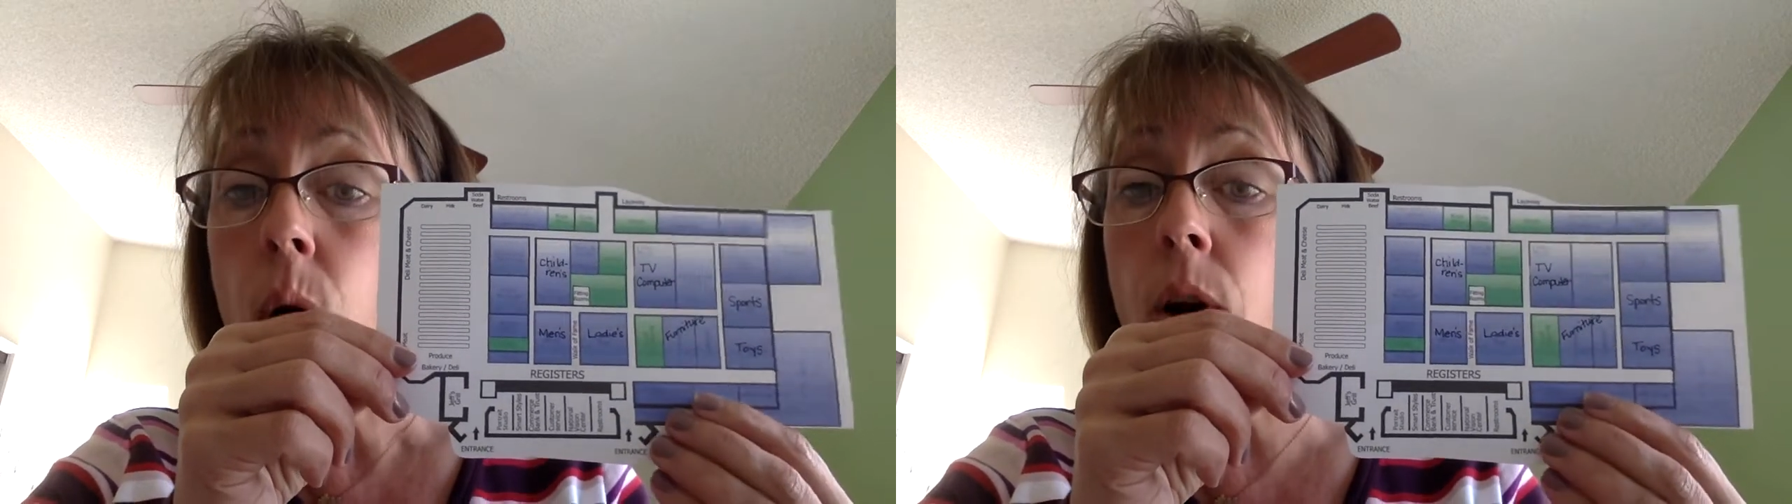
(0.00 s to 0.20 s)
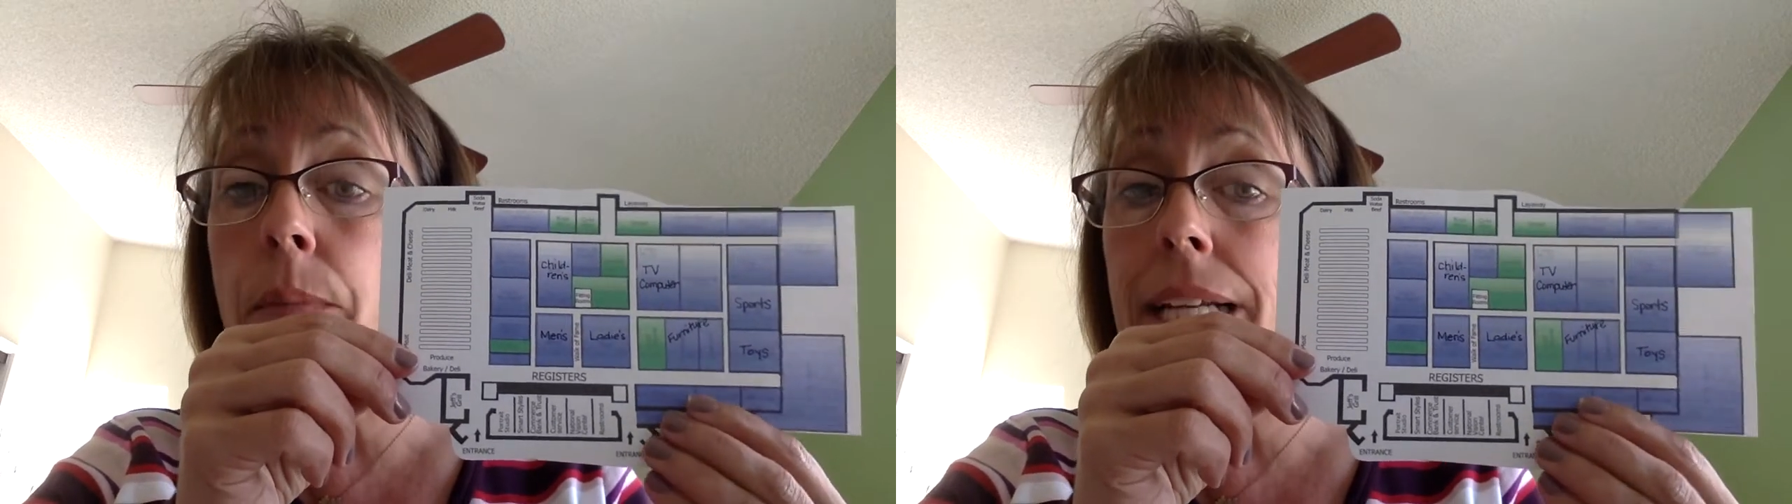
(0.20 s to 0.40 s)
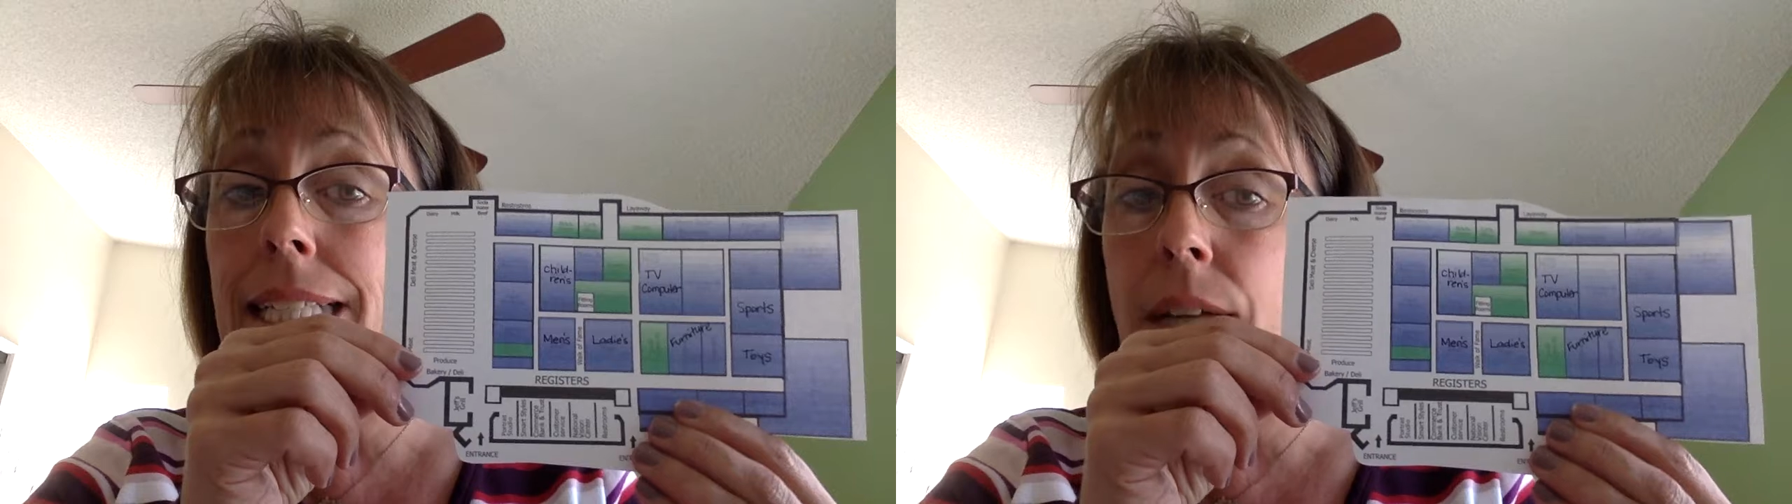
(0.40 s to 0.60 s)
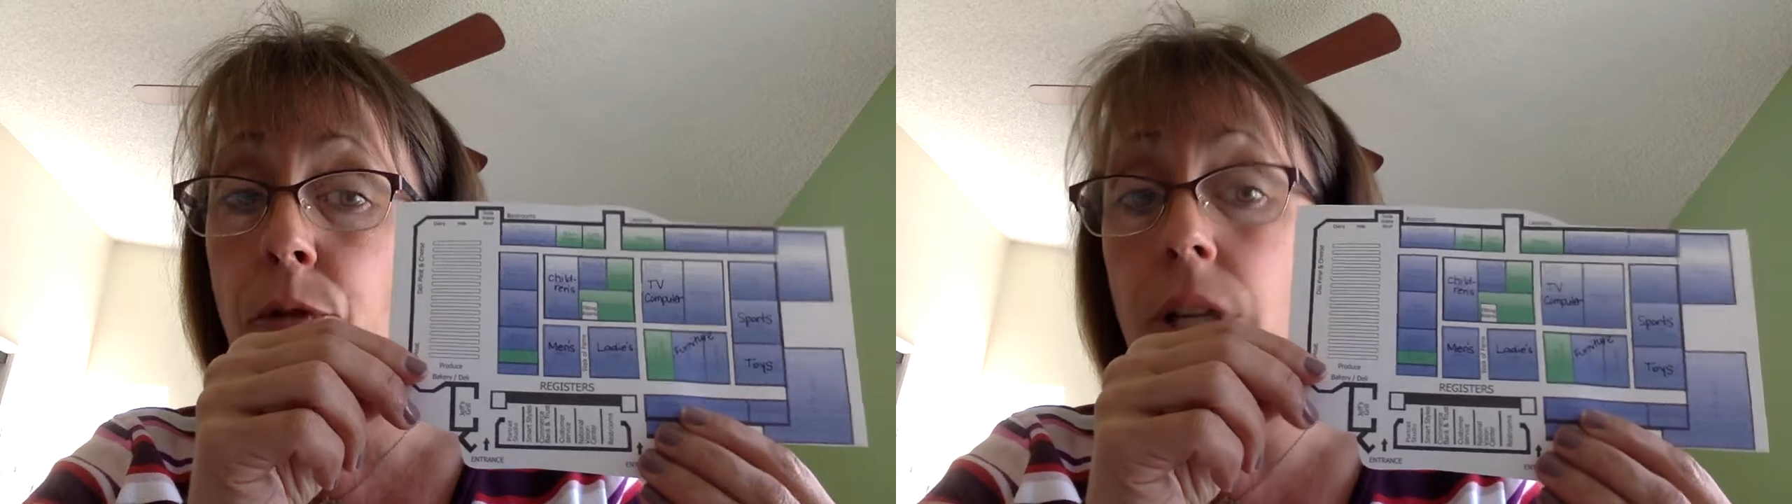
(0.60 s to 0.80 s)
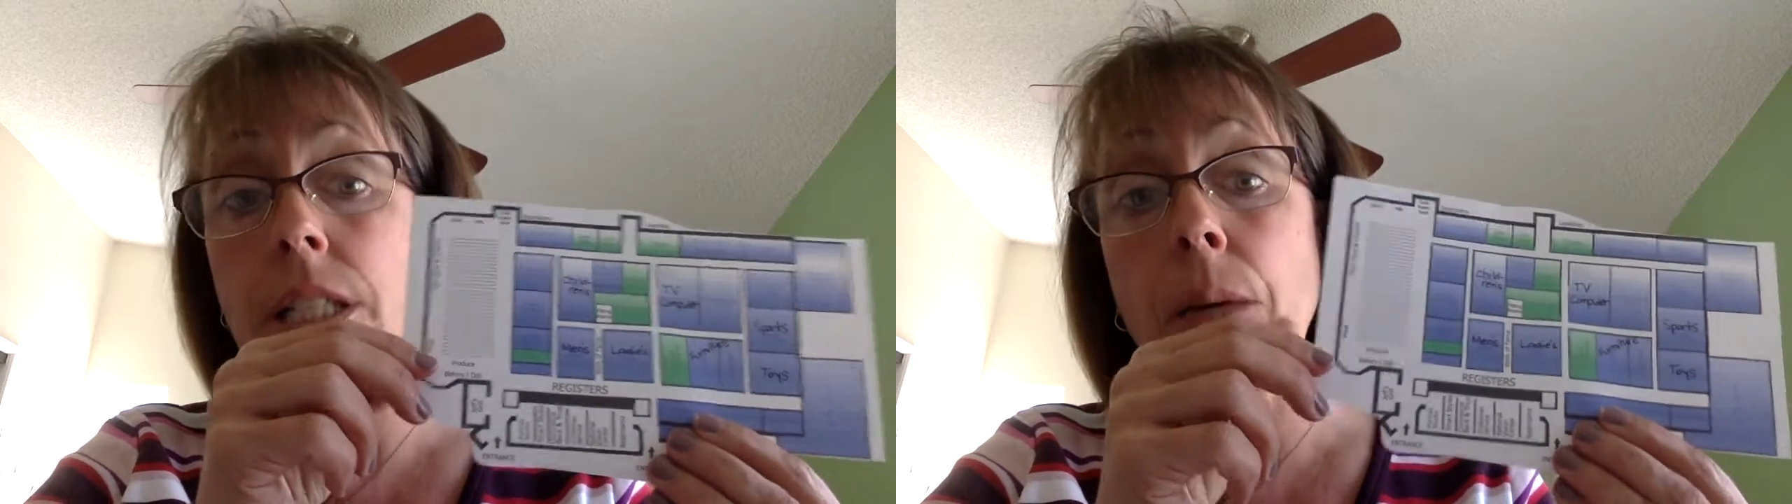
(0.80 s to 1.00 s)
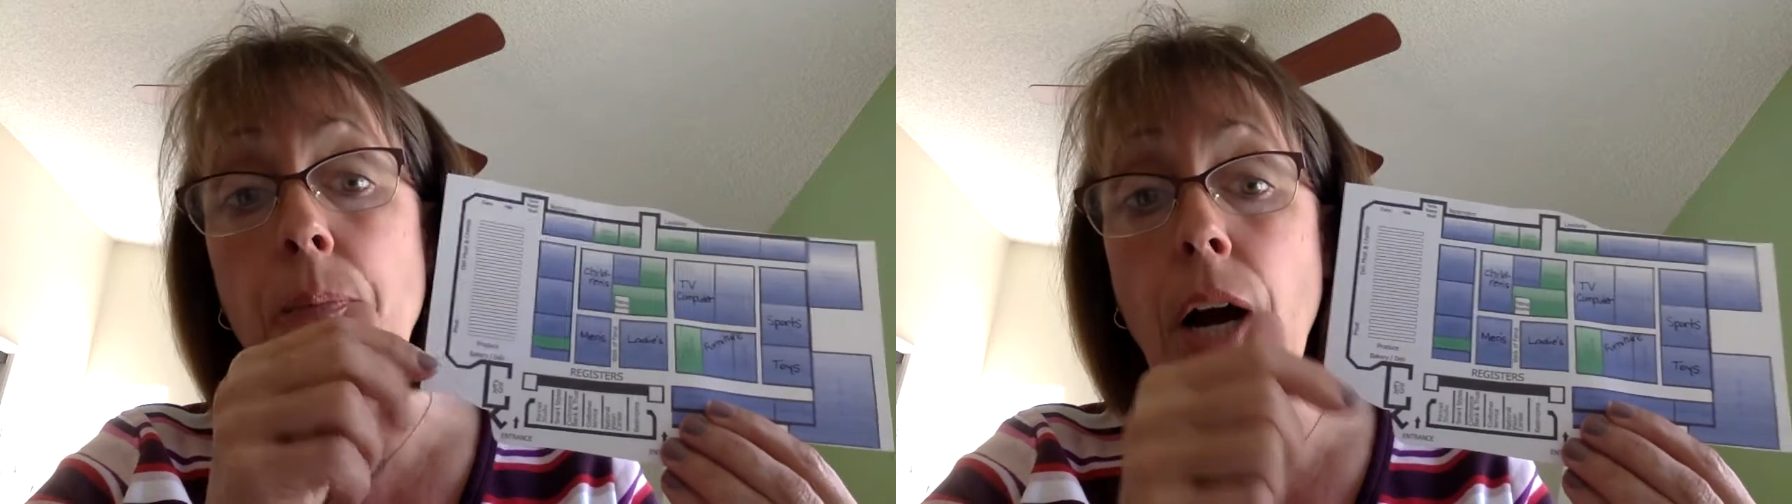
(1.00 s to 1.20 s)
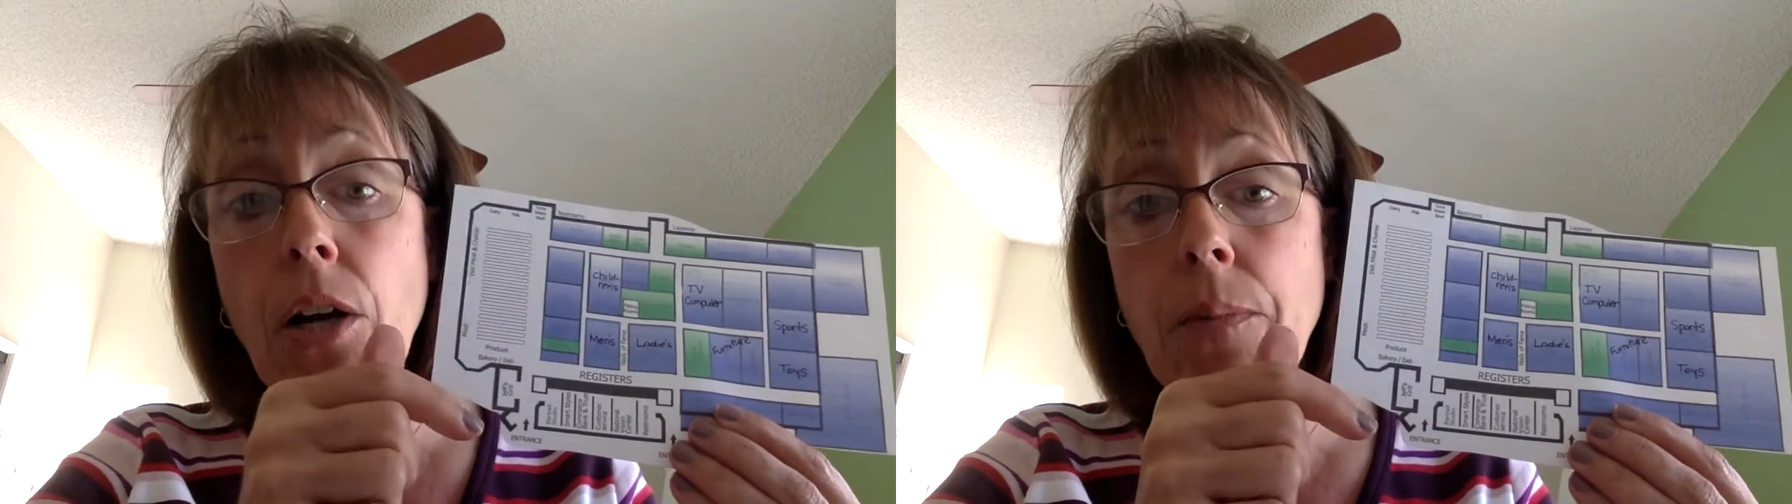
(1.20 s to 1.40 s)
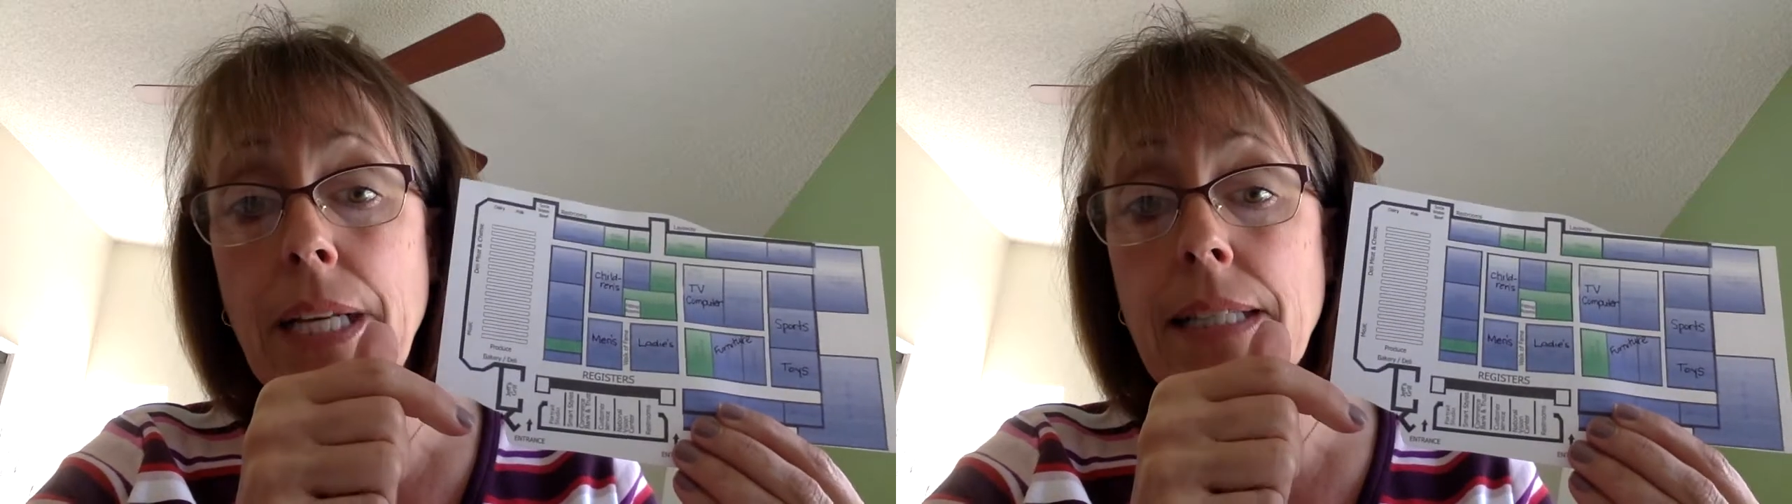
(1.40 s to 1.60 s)
or many different
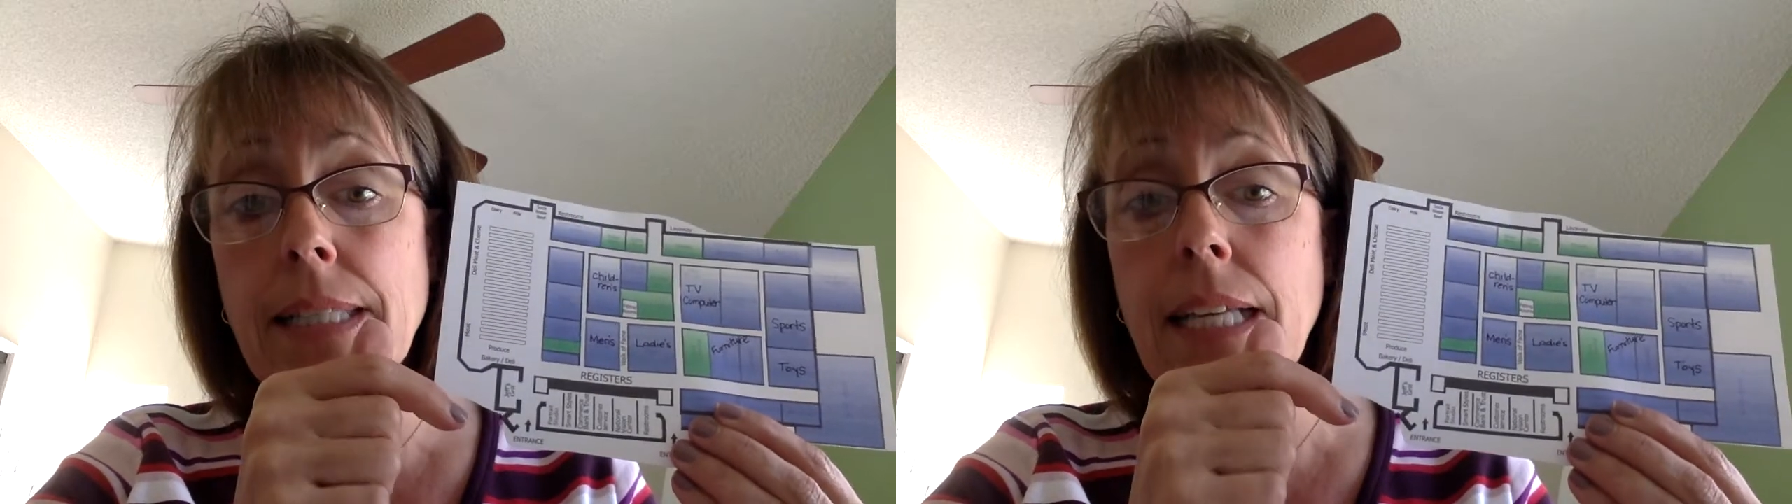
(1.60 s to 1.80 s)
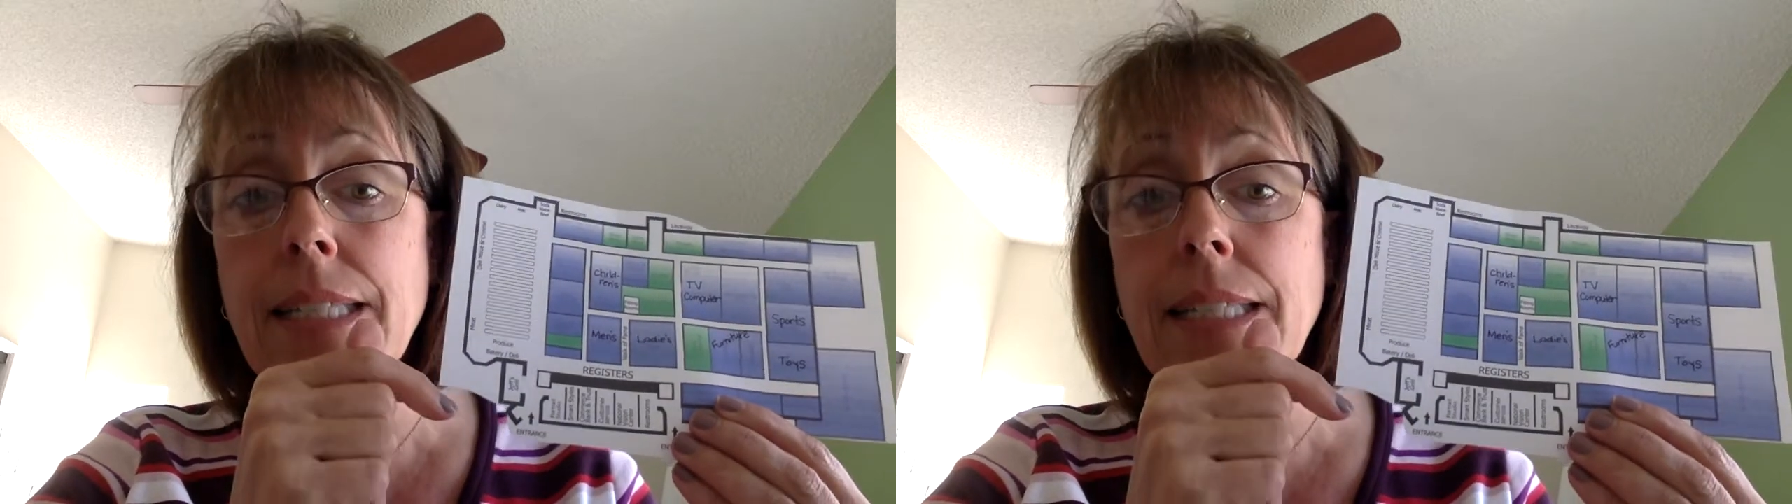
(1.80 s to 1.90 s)
departments,